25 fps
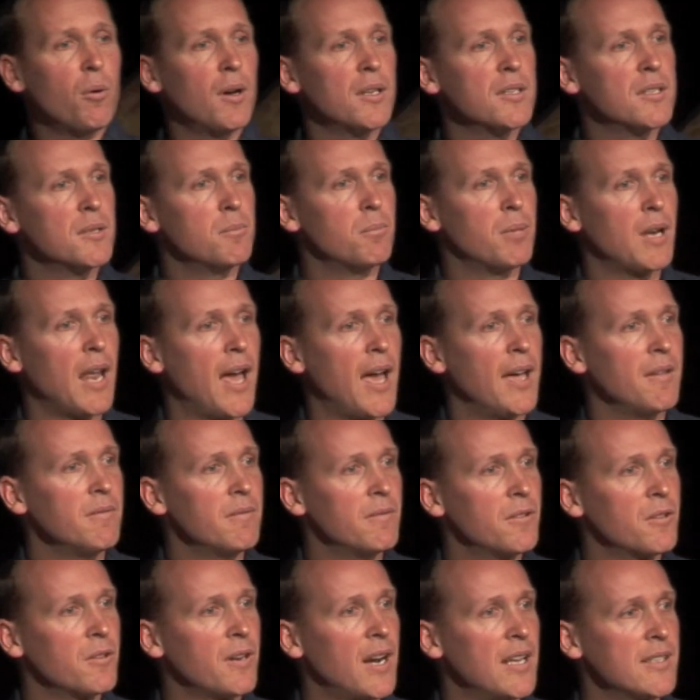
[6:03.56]
one to blame
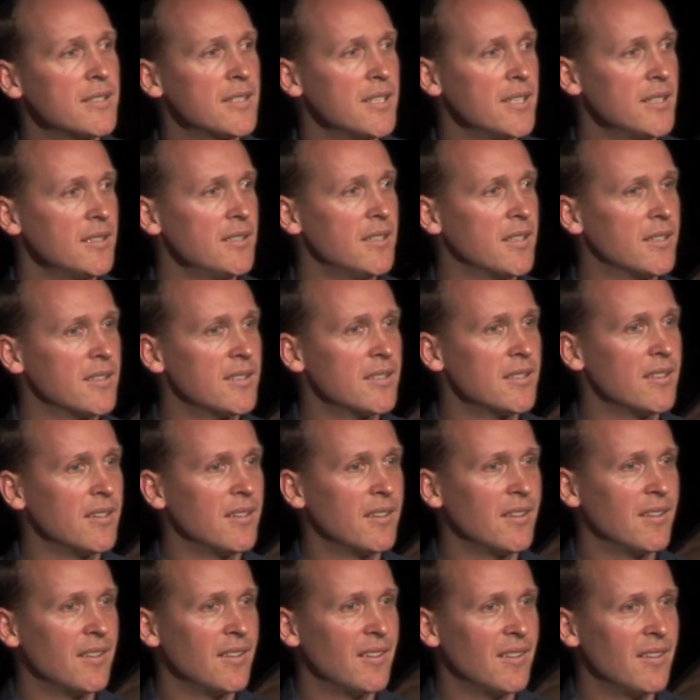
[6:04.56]
for our sickness.
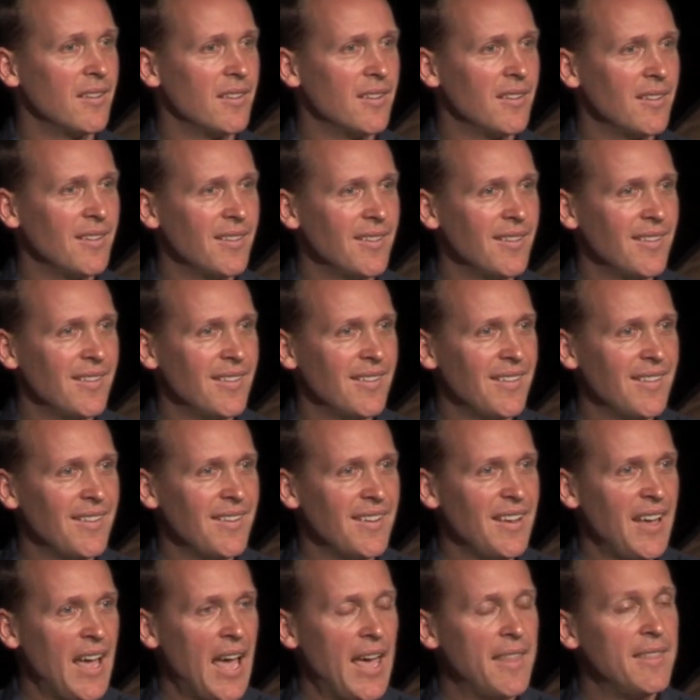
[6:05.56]

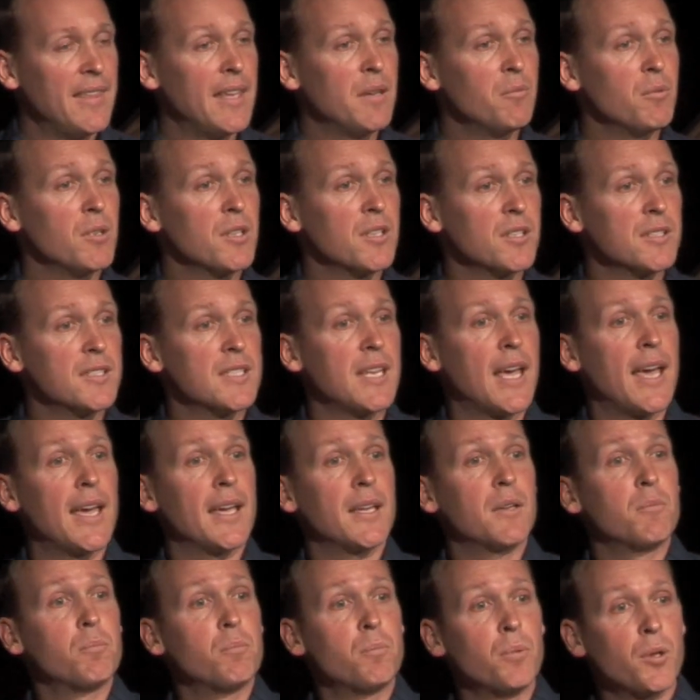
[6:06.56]
And then we could
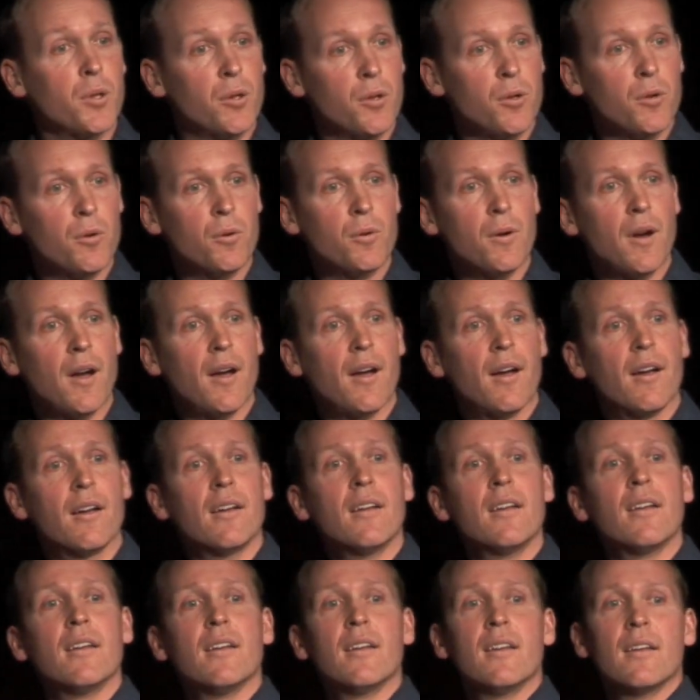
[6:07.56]
take
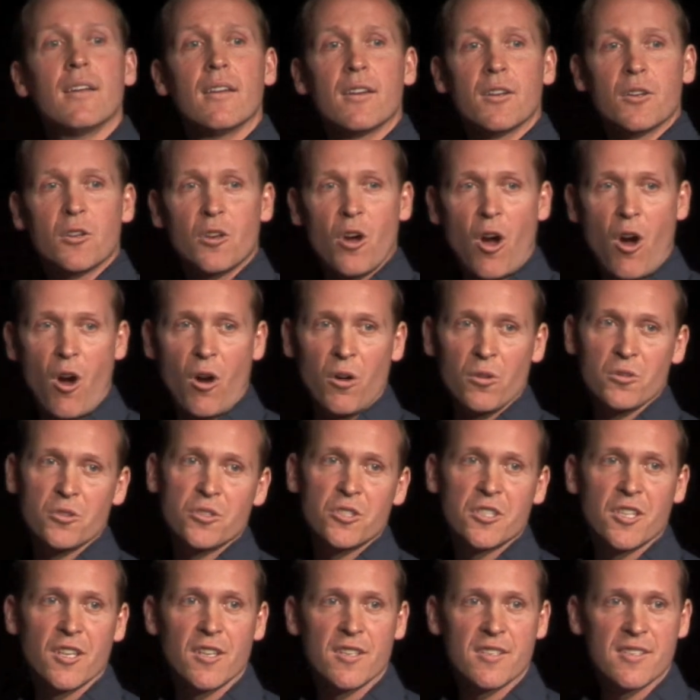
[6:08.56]
pure,
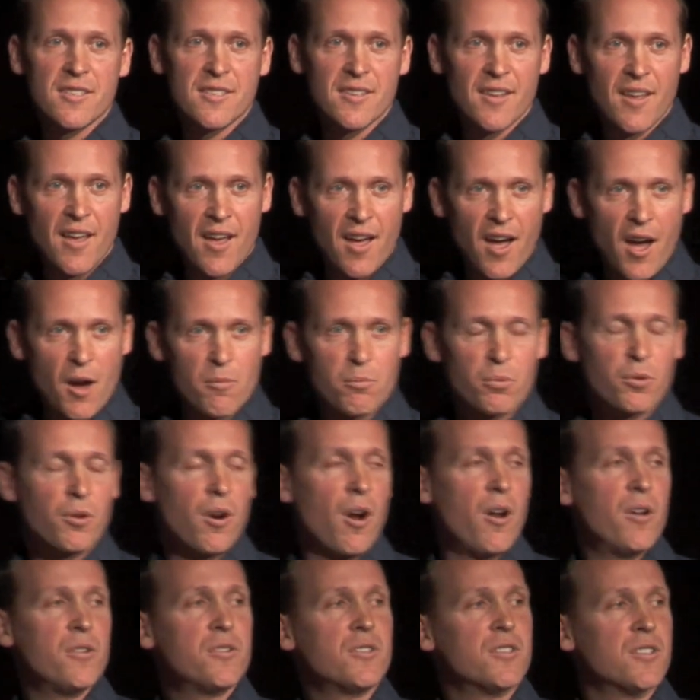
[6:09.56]
conscious
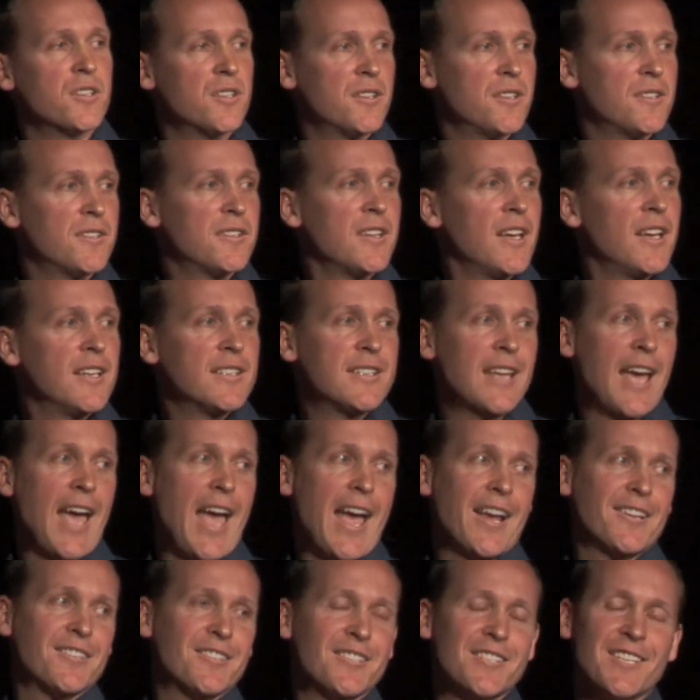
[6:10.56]
approaches to
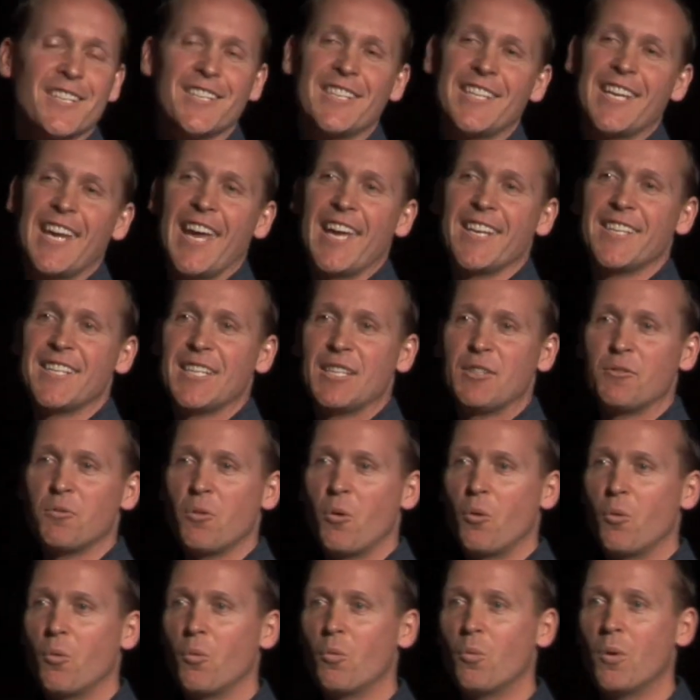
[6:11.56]
actually
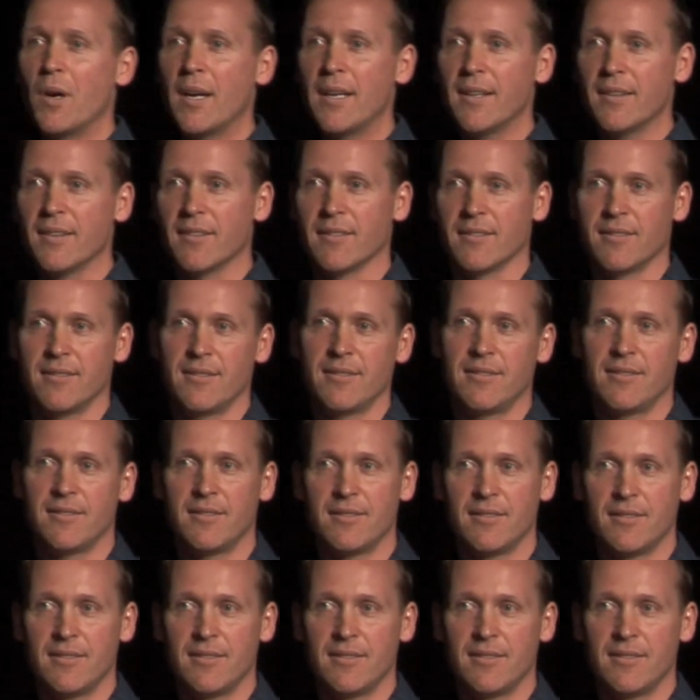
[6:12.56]
getting well.